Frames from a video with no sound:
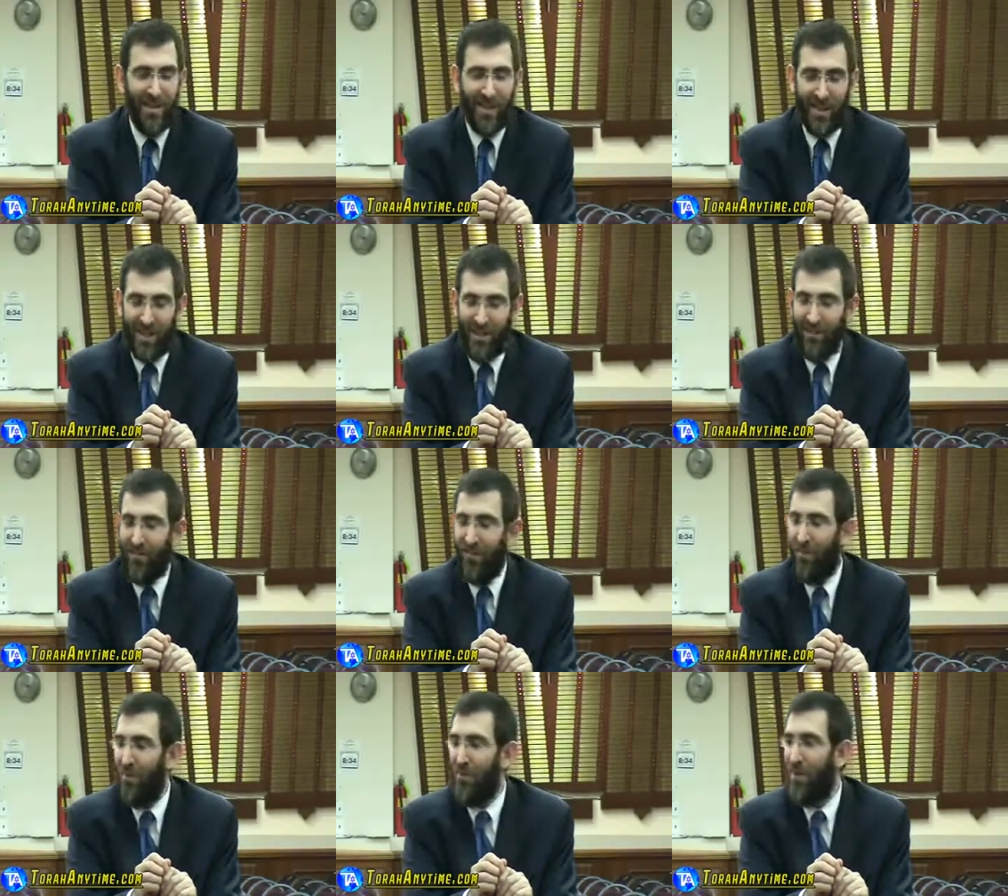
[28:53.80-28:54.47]
It's a
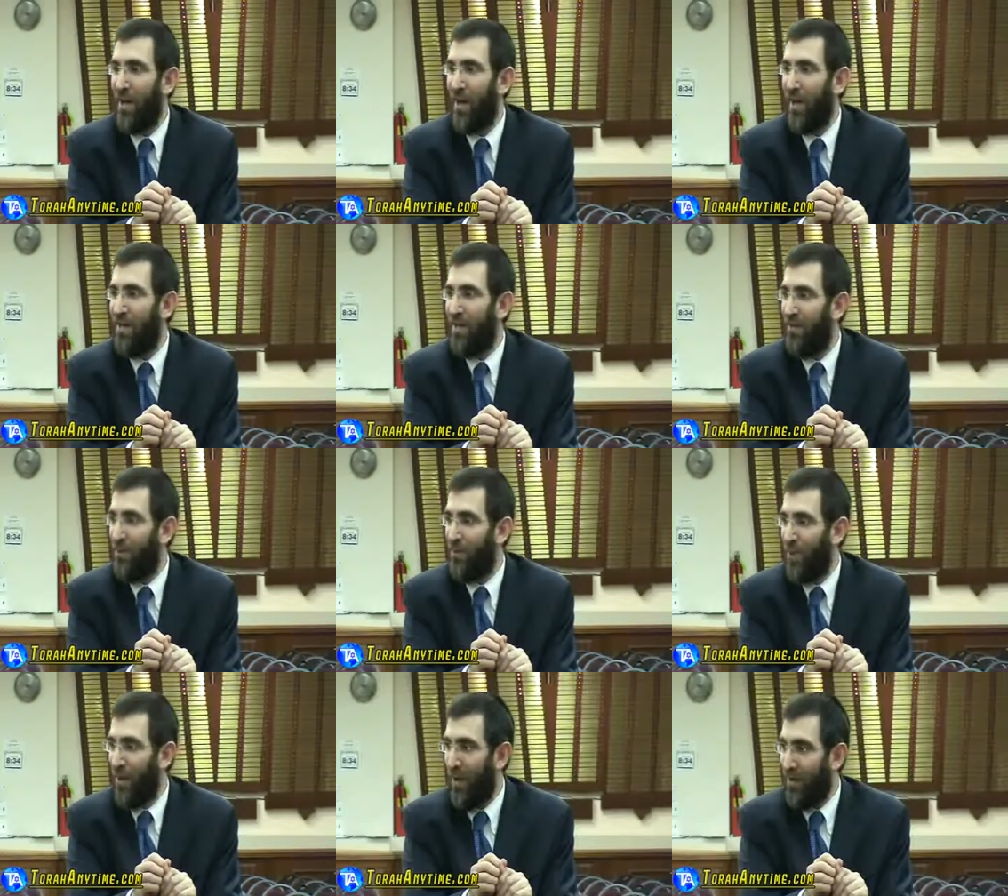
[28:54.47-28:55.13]
gift from
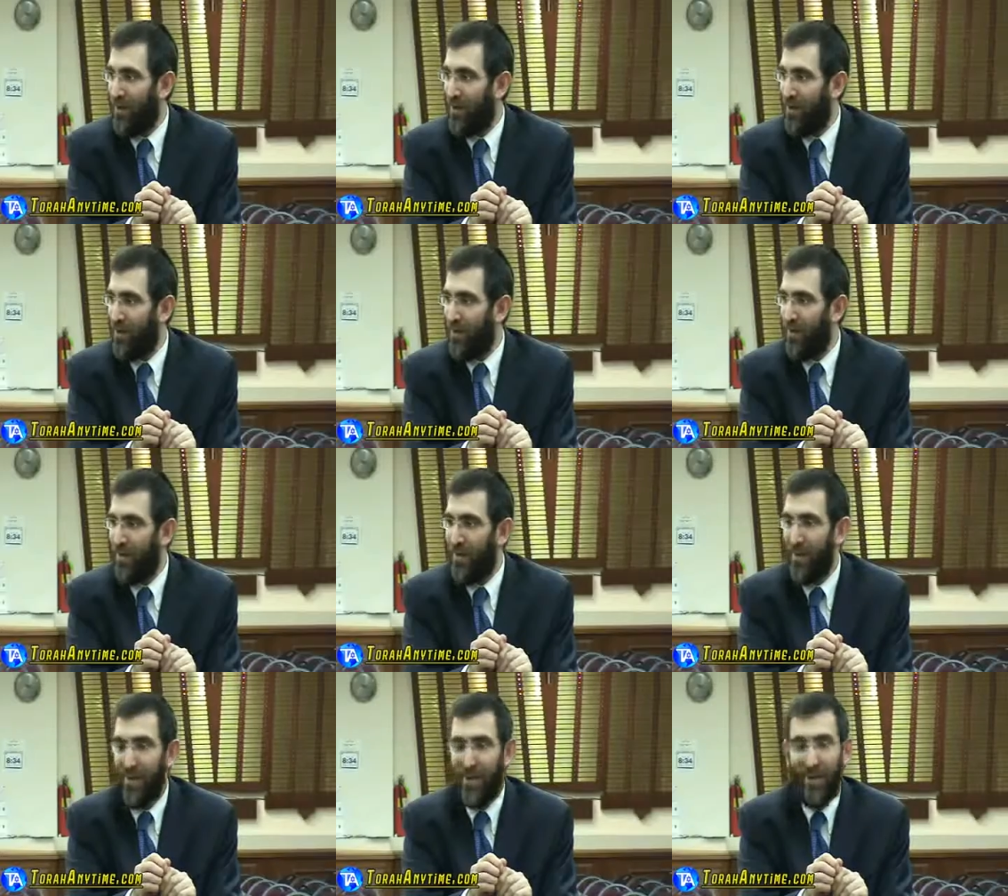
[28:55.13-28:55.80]
God to
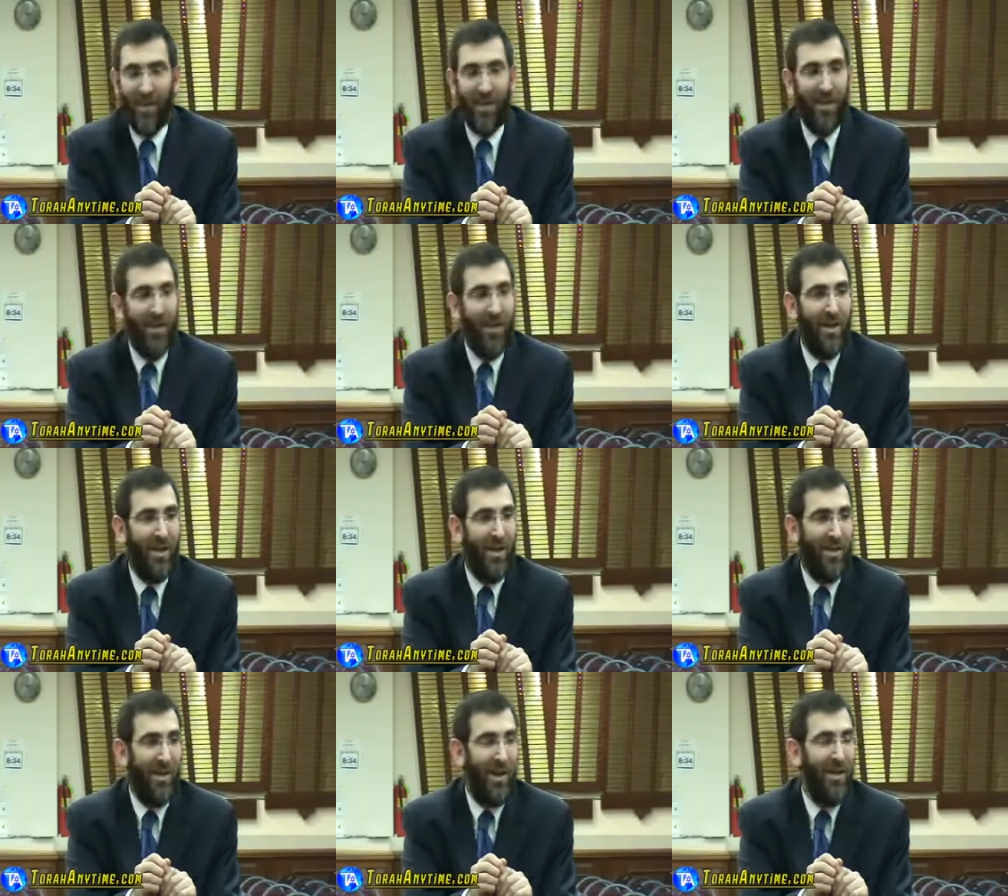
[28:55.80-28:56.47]
us,
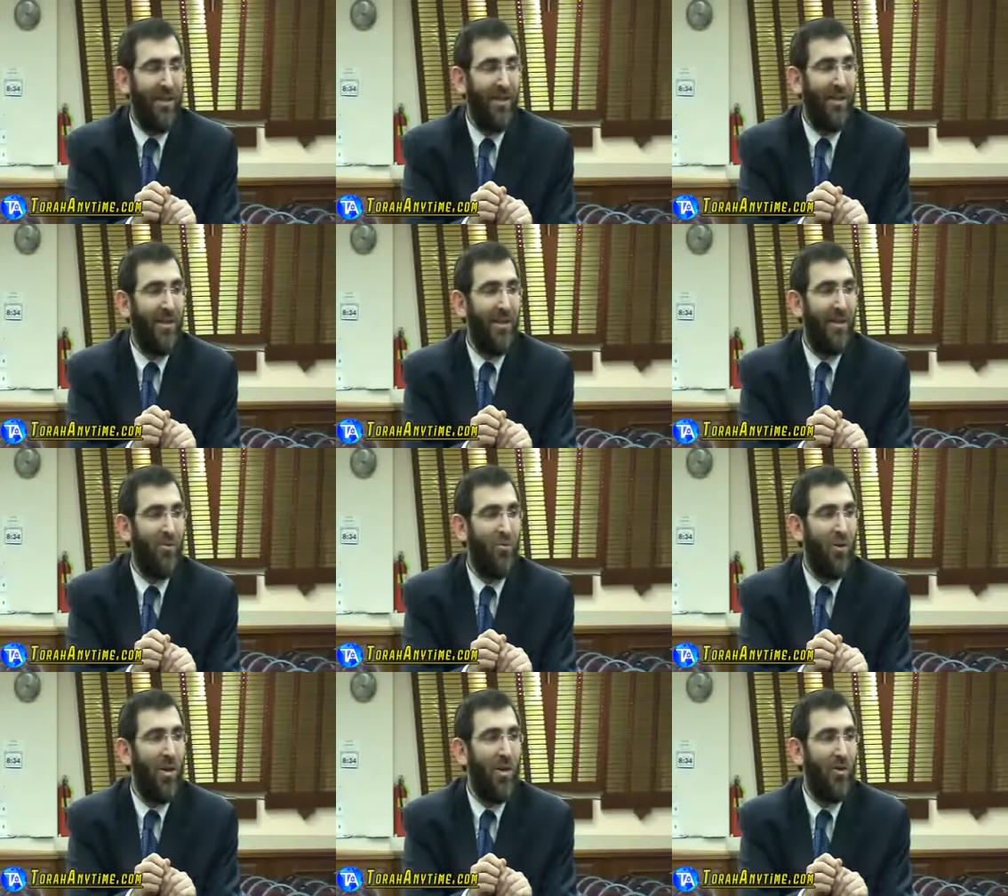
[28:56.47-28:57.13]
and
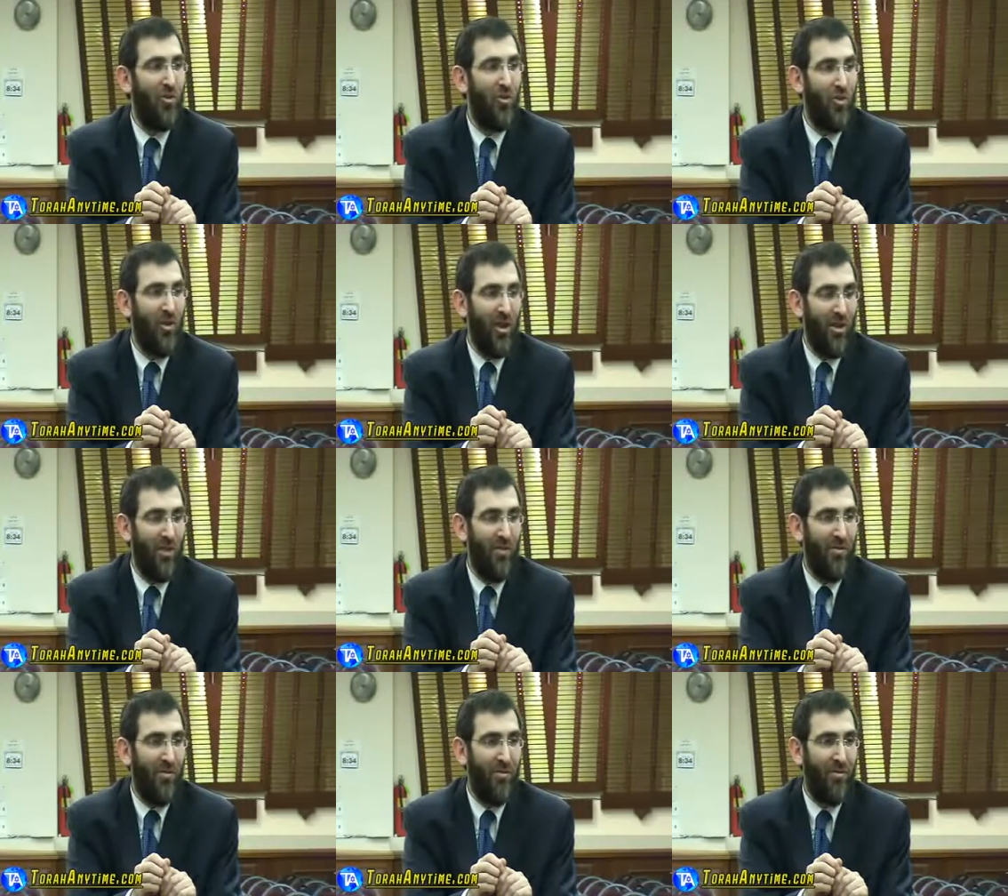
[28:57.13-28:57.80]
anything that we
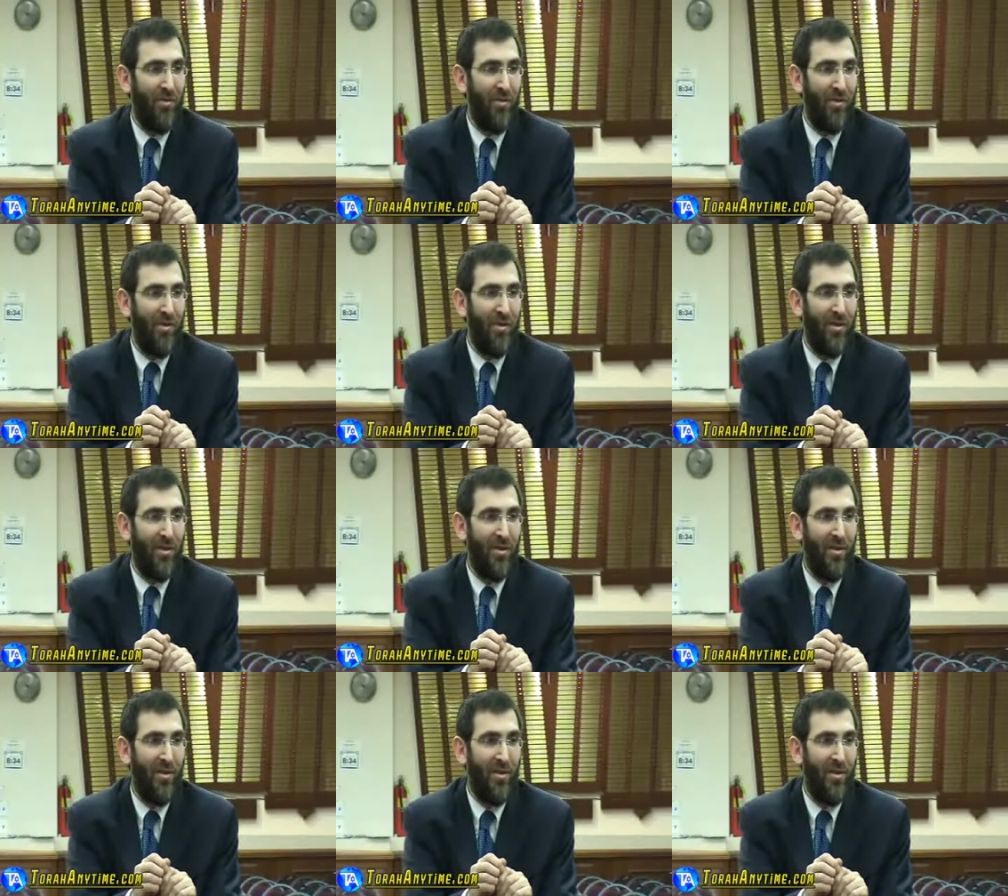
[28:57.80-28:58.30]
achieve,